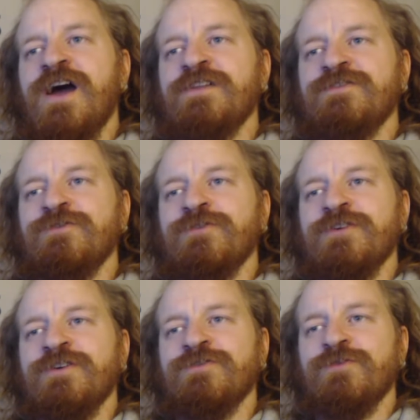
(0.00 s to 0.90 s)
card
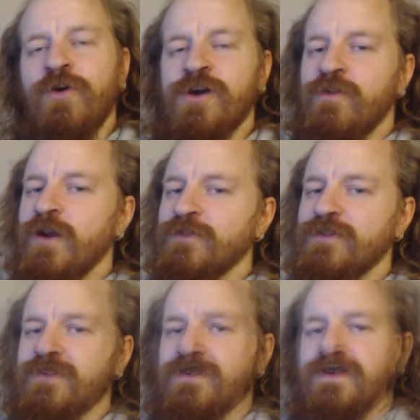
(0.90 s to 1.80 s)
to work around.